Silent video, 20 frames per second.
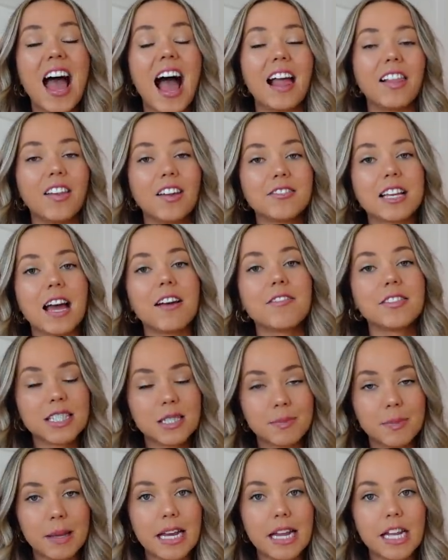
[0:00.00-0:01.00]
I love to have the
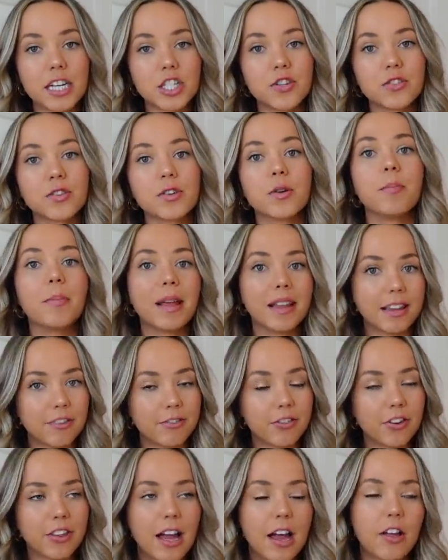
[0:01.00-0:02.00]
spinach, mainly
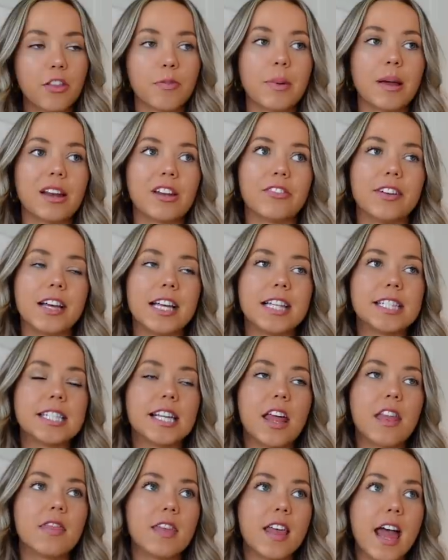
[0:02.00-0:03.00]
for the health benefits.
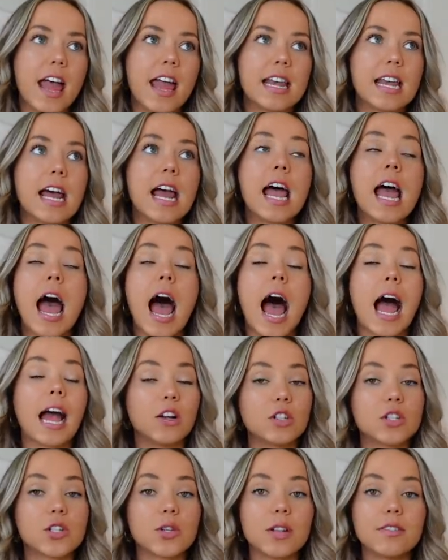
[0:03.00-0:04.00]
And then I
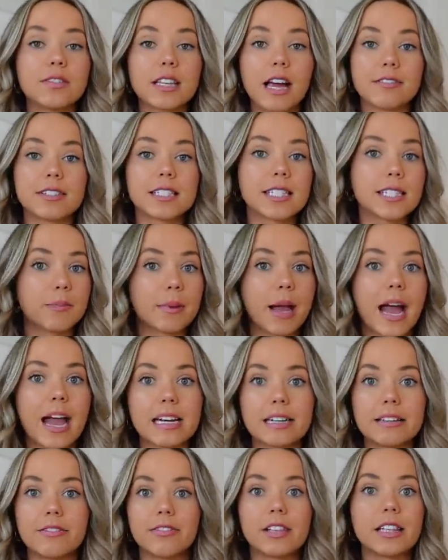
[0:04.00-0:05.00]
also love to have some
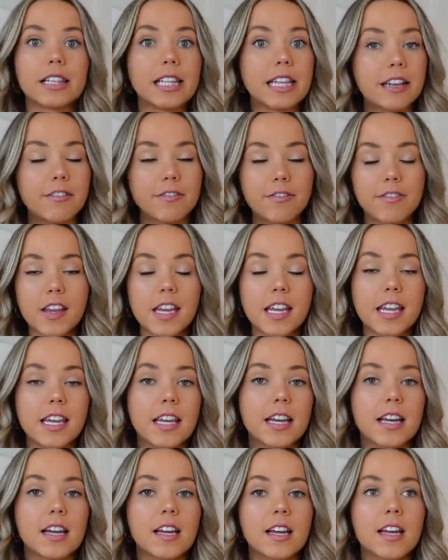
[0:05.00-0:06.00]
kind of
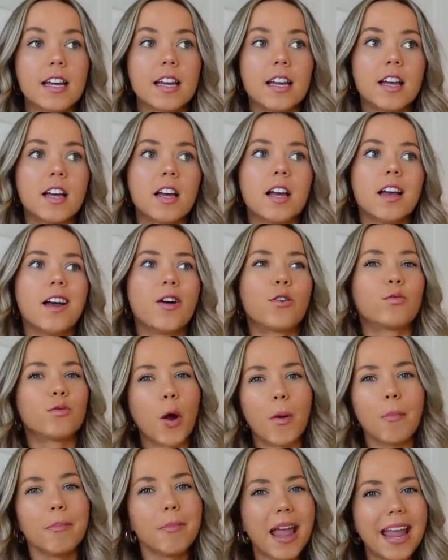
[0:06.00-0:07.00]
leafy
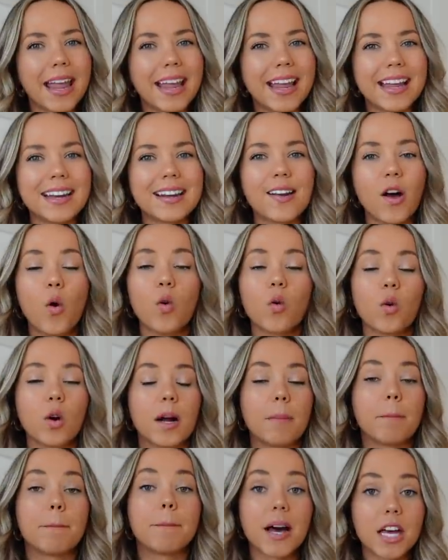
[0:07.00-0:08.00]
romaine
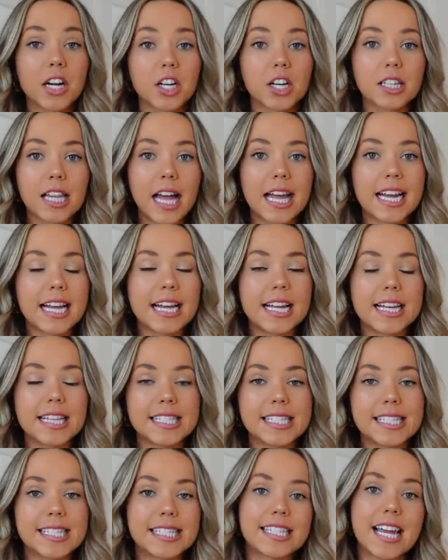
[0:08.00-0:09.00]
or butter
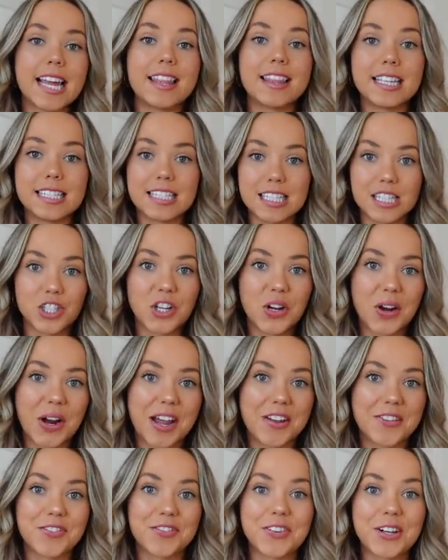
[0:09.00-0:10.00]
lettuce and this is
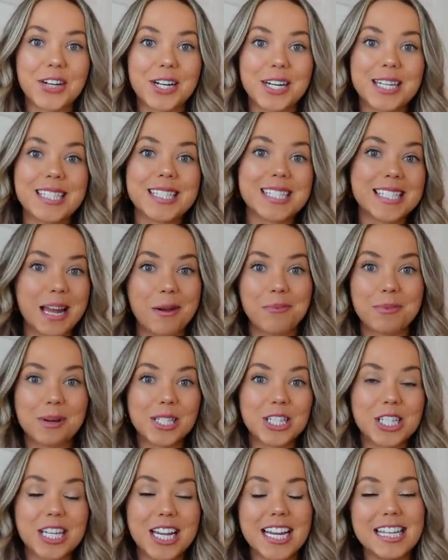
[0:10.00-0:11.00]
great for
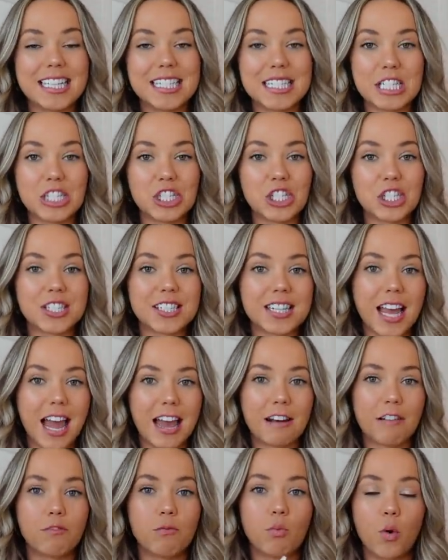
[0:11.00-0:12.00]
sandwiches and just
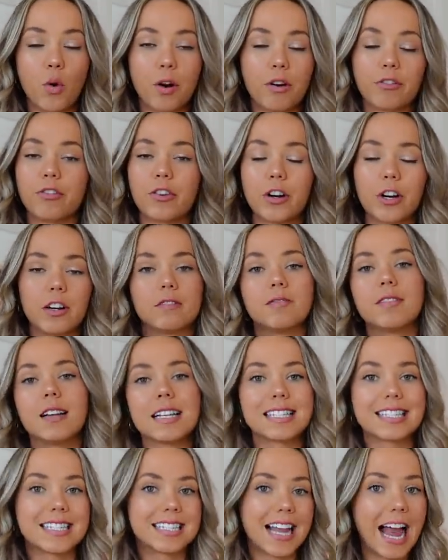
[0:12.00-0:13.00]
kind of more for a
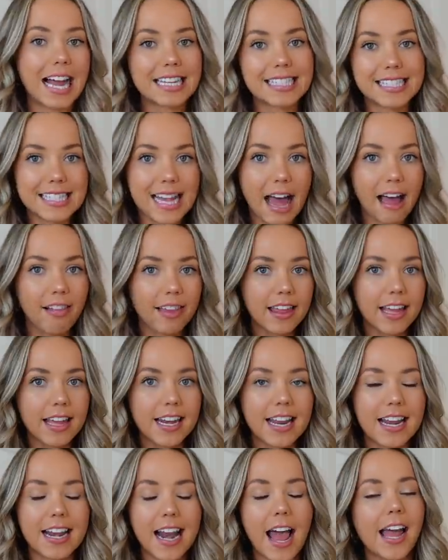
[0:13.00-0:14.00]
side salad
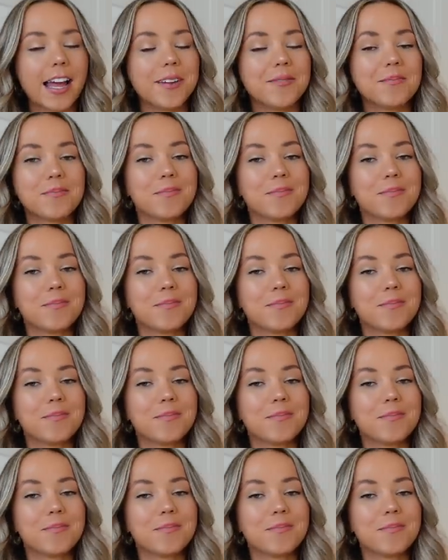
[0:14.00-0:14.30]
and I